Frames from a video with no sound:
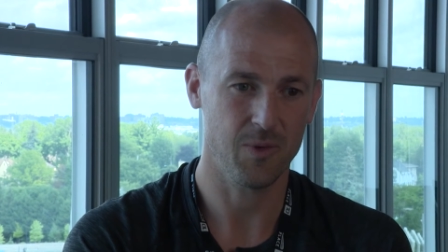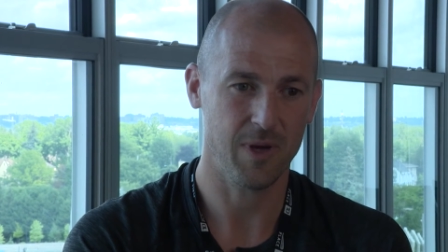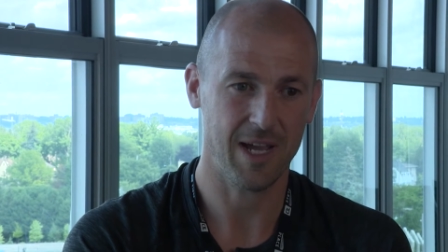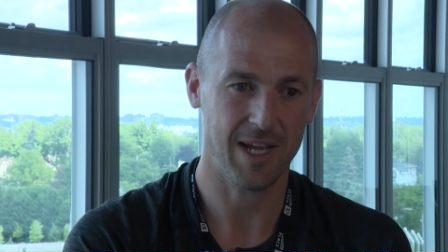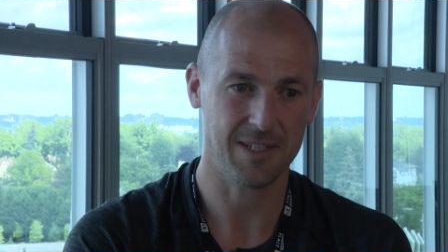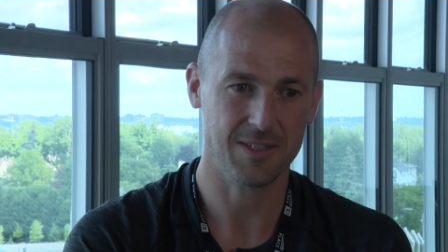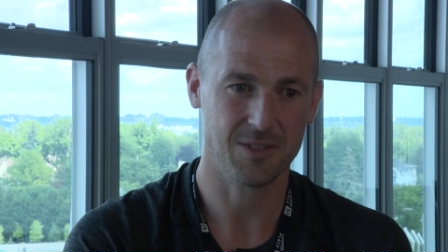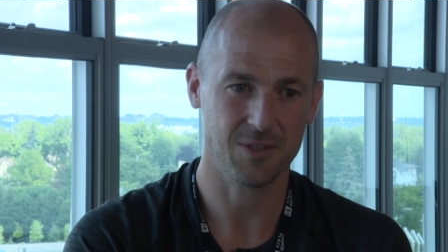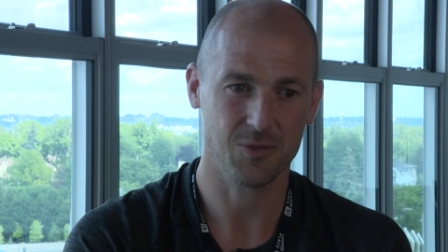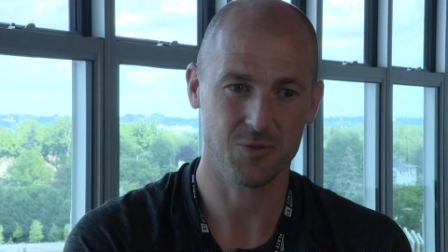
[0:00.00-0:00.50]

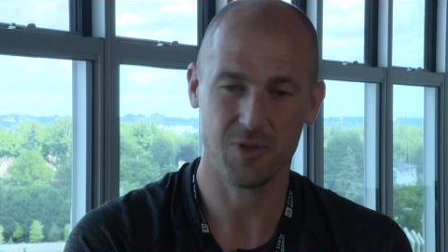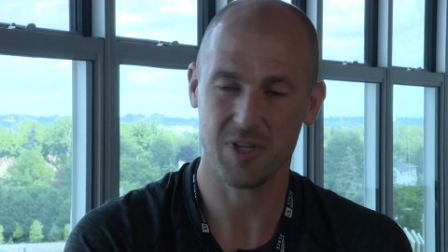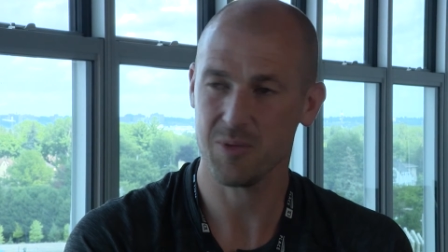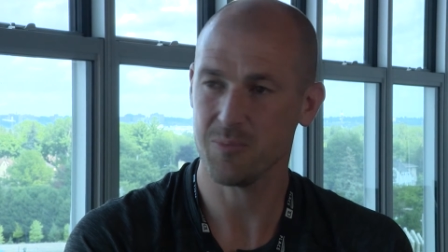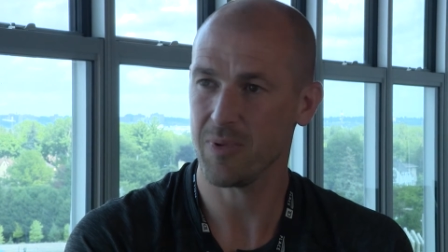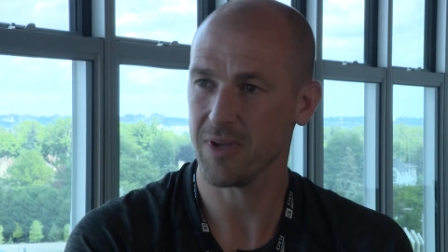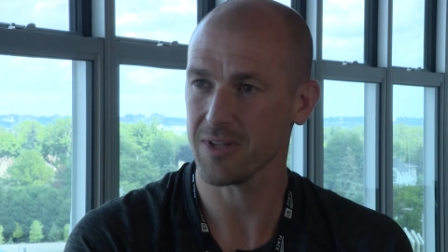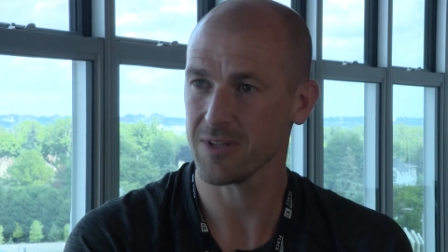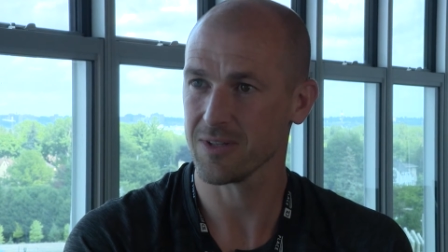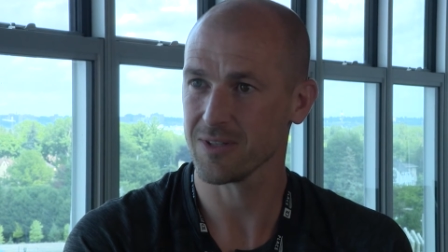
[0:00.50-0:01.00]
had to
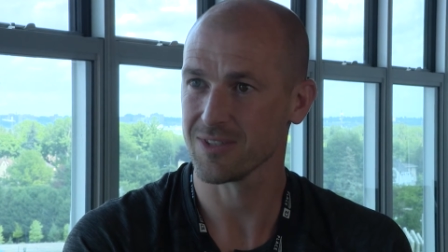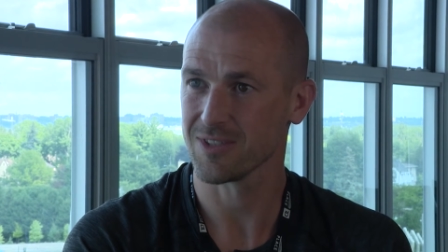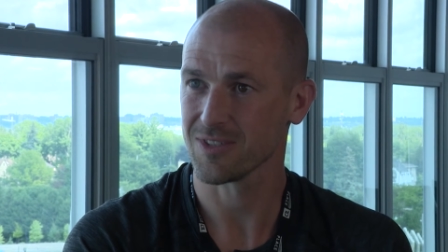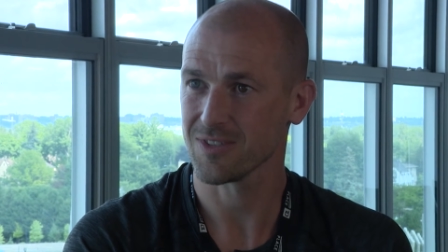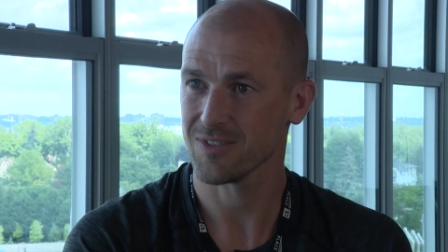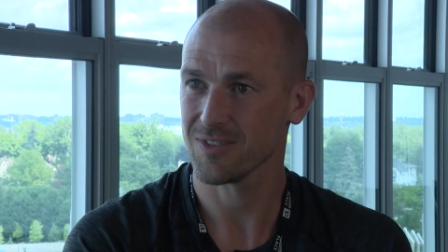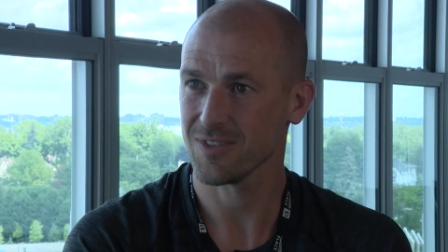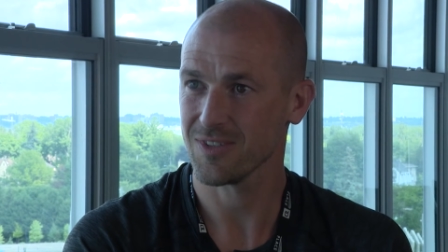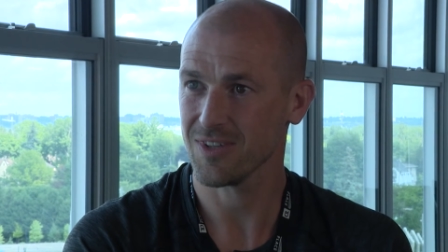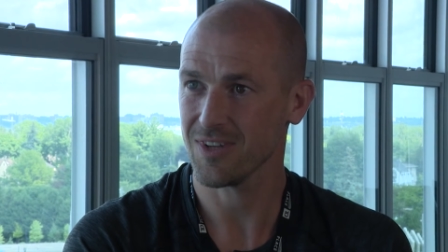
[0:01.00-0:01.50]
rebuild
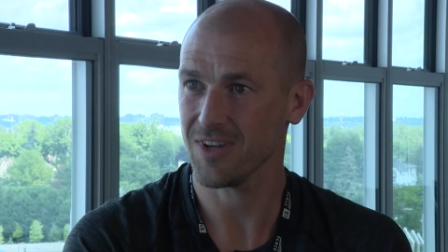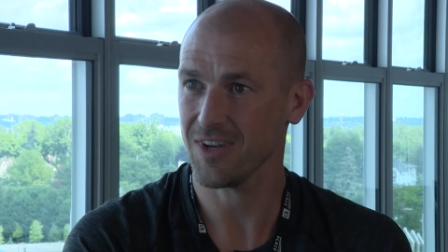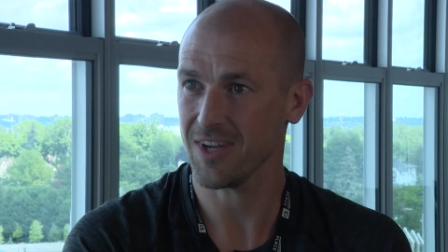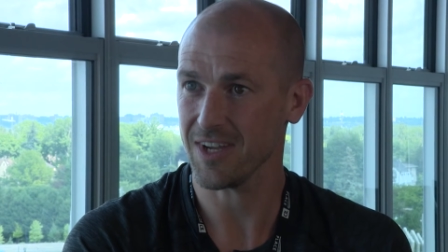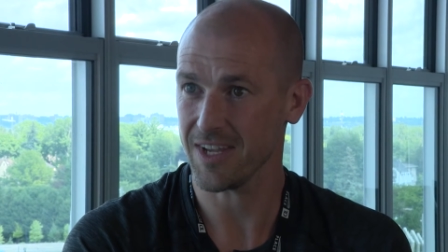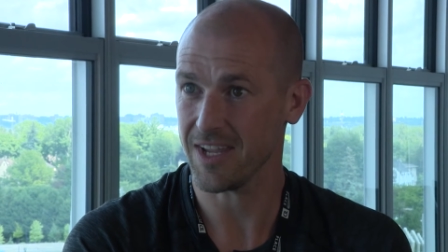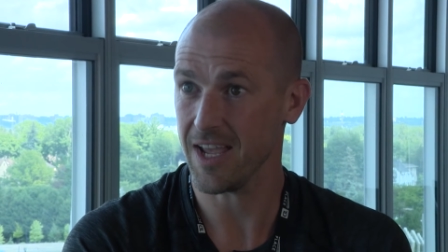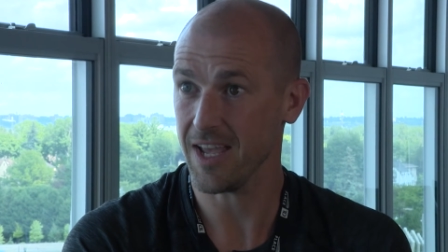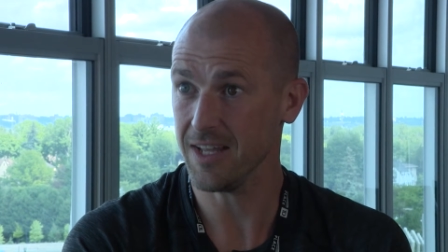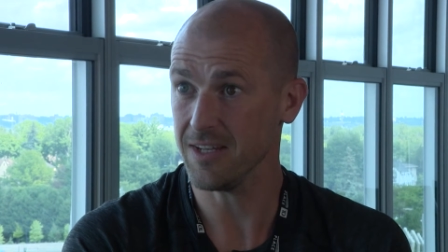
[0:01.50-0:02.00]

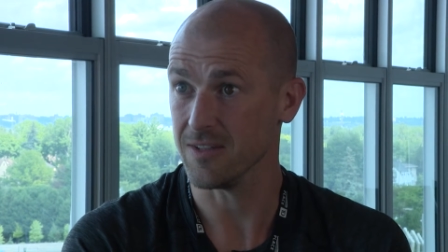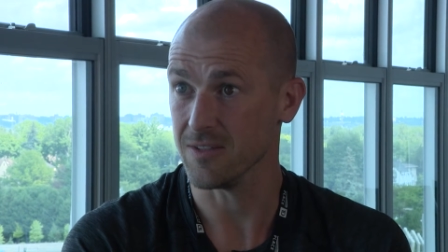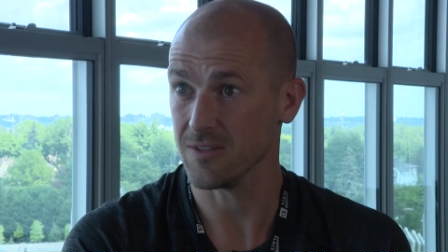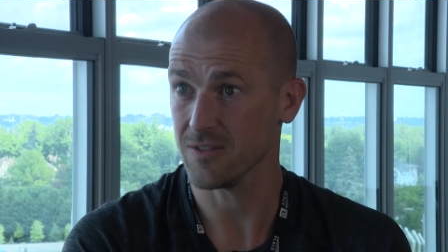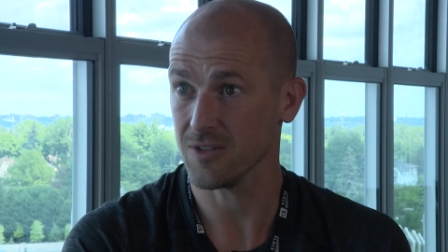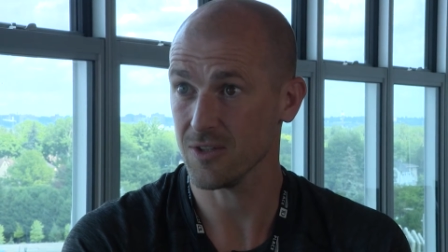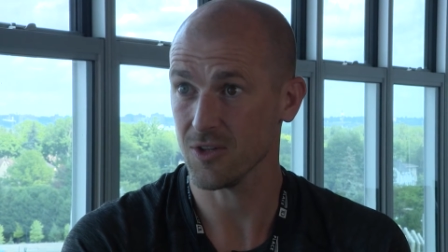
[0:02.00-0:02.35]
again,